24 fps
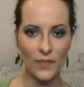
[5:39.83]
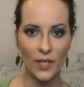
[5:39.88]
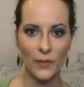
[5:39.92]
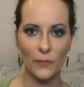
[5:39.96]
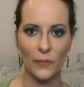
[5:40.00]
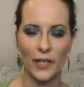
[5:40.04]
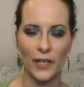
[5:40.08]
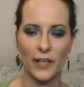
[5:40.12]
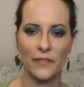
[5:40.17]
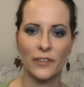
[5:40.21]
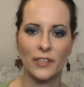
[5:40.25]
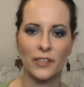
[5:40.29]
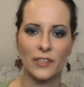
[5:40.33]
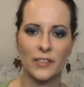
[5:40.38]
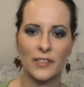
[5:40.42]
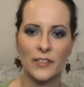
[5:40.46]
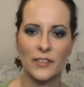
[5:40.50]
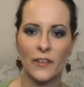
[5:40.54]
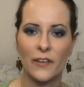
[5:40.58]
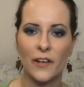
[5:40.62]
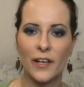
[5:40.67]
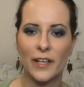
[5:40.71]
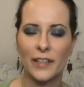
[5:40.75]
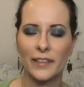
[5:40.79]
whatever.
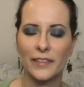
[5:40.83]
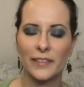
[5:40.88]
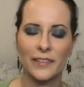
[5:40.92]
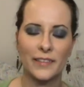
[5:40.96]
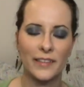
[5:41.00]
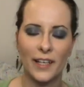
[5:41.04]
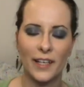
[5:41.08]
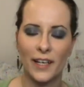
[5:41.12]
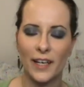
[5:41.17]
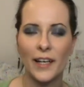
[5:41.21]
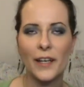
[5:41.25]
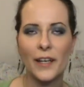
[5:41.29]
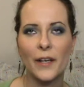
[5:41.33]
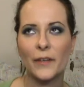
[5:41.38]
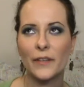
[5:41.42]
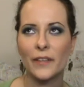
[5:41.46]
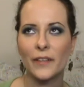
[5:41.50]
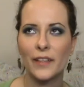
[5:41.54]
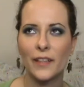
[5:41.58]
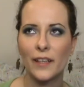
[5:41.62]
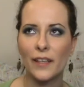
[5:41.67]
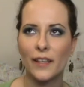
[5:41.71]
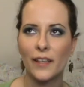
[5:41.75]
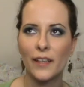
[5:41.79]
So I
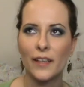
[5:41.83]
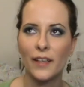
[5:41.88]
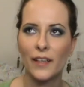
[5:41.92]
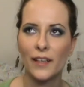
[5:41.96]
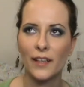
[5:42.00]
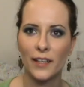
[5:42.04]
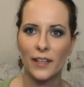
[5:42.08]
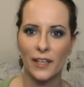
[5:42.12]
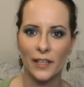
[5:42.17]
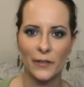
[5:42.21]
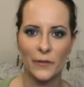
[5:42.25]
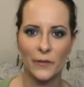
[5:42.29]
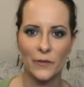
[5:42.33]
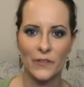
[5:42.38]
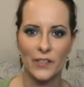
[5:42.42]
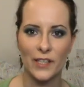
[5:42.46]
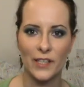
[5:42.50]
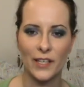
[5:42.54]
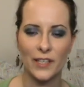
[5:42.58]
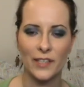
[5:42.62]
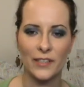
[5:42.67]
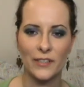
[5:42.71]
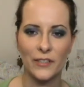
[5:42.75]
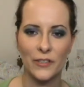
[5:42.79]
only kind of
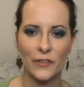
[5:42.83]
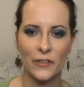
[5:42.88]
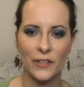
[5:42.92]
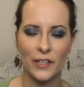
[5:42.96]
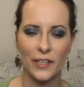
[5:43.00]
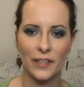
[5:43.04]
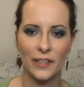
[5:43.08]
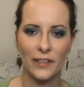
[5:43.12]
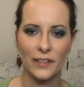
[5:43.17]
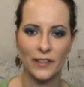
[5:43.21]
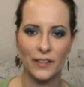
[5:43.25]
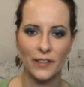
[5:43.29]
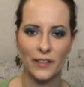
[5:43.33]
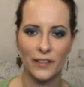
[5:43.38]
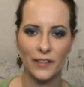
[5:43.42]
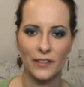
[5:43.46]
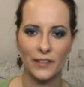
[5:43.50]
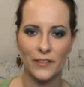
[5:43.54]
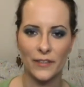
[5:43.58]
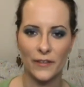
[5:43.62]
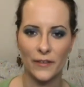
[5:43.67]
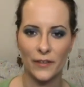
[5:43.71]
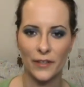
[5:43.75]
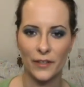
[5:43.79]
said during
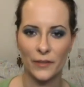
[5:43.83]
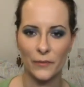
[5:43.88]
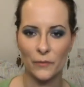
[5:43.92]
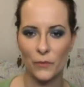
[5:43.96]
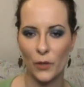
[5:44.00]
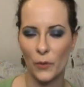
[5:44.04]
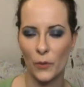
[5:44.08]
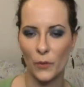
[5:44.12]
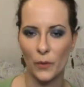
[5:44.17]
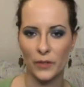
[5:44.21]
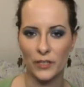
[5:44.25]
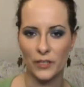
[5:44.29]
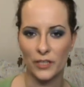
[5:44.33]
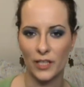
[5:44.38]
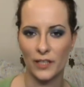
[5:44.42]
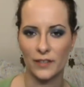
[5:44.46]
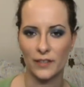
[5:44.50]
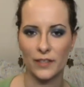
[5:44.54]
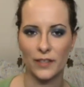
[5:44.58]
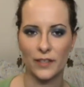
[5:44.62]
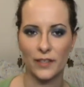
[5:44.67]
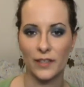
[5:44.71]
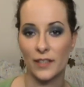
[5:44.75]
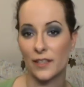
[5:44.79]
while we were
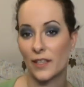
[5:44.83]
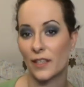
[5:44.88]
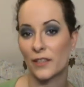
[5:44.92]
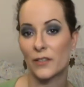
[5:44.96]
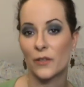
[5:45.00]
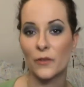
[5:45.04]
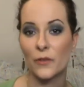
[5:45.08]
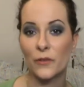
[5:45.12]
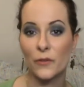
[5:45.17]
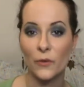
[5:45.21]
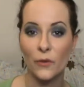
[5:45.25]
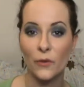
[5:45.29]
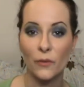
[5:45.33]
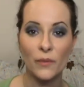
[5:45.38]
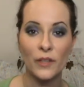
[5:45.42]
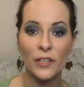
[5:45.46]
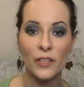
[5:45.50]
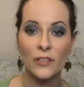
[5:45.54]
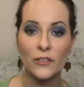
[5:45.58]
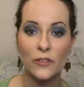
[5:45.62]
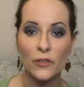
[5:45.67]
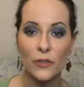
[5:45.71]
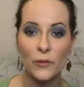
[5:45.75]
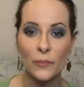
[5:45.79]
chatting that I don't
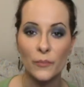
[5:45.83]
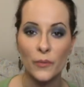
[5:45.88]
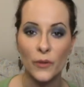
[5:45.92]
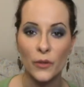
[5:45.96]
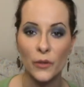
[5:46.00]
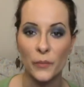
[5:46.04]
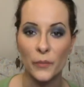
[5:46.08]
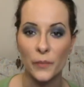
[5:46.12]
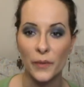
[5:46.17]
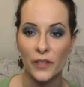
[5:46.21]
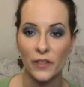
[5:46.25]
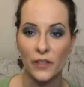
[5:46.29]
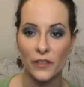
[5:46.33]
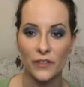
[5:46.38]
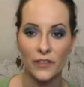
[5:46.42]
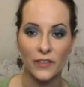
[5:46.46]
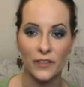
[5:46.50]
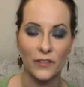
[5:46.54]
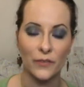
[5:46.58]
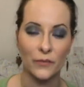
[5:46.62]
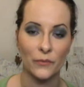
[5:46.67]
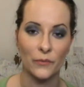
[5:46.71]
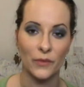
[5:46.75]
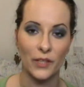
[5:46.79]
normally do blue because it
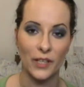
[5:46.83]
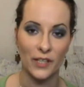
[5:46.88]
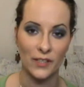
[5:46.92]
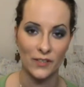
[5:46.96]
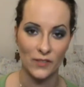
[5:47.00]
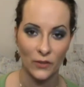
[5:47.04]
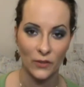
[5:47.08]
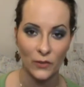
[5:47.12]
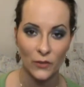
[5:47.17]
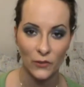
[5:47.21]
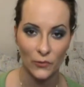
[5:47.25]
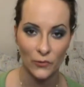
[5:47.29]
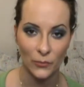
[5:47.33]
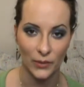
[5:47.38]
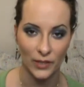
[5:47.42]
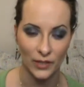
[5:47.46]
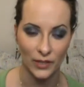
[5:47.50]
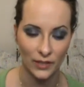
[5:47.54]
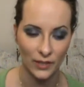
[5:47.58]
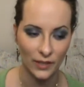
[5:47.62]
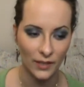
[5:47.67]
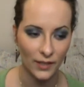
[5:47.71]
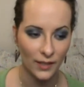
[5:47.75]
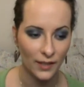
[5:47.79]
doesn't really suit
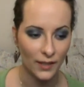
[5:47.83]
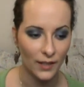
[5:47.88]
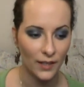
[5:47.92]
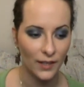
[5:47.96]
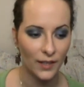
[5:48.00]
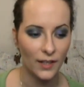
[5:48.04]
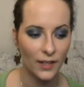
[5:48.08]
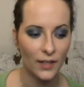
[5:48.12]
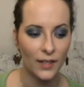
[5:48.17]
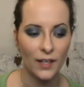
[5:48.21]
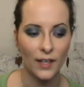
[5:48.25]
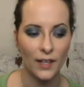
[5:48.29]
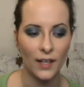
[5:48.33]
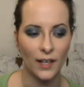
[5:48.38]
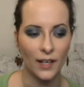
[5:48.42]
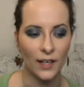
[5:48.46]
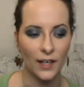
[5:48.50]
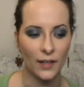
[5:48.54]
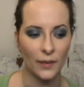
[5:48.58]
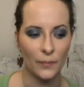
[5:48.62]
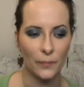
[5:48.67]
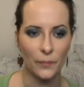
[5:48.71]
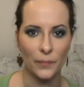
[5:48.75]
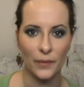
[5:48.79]
me,
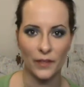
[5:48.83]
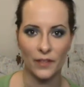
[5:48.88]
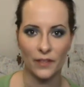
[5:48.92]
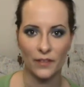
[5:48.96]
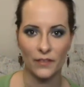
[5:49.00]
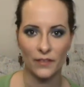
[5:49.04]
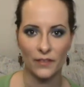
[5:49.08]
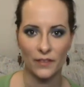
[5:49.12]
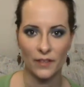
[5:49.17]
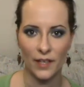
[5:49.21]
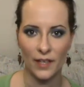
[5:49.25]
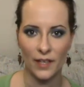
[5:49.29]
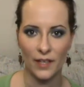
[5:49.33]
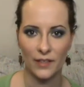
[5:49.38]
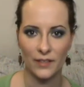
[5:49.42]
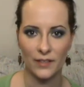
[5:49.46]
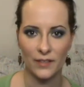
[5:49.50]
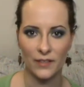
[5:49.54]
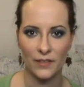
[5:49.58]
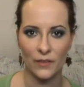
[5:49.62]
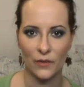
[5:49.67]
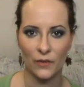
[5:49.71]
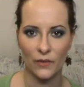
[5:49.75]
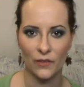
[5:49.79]
because
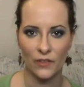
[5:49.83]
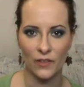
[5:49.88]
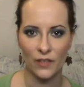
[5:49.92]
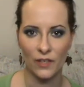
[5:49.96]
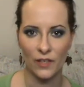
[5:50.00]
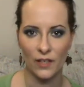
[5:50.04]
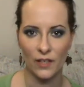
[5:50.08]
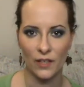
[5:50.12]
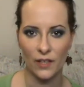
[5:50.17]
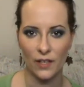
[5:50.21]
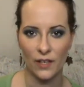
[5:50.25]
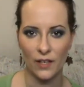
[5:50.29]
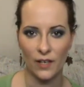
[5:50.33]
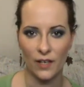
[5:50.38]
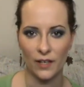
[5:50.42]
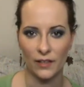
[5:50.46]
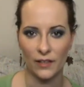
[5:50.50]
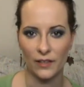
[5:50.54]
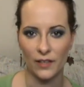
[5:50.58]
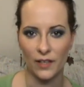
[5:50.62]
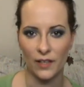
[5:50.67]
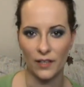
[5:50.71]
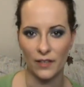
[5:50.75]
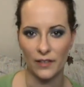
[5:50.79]
it's not a
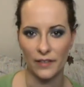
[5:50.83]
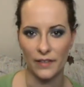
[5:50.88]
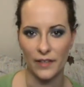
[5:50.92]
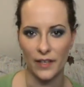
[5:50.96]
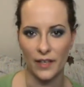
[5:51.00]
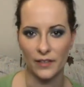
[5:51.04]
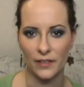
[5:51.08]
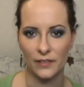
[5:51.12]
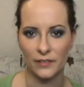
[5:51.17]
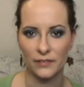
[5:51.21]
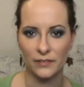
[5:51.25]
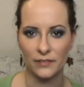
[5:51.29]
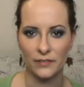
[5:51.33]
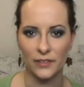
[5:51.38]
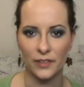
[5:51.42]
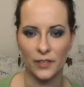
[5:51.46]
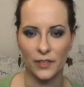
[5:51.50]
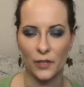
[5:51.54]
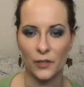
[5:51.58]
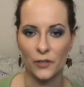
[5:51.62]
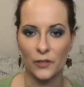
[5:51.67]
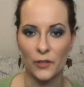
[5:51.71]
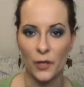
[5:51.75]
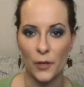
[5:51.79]
colour that, you
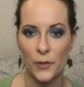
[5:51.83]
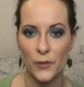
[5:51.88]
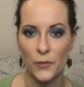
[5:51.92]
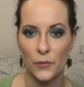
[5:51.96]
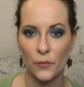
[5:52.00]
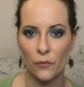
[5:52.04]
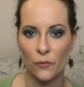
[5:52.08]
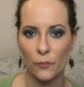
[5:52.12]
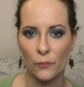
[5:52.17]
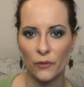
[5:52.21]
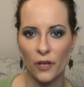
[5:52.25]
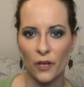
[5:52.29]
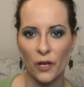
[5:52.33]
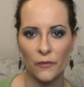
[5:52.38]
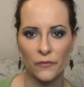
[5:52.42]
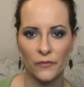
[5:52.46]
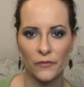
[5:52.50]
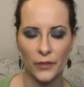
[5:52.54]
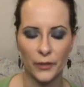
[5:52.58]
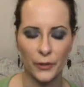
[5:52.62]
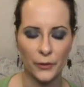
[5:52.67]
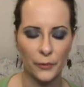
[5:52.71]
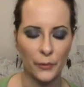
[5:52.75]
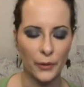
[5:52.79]
know, goes with brown
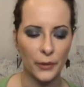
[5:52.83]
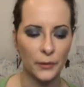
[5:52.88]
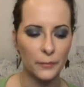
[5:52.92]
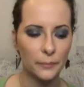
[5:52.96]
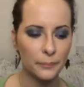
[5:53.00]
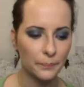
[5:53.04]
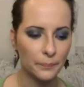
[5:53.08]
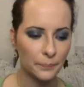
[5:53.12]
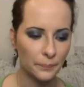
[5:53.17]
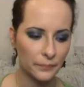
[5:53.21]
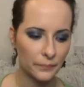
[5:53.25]
very well.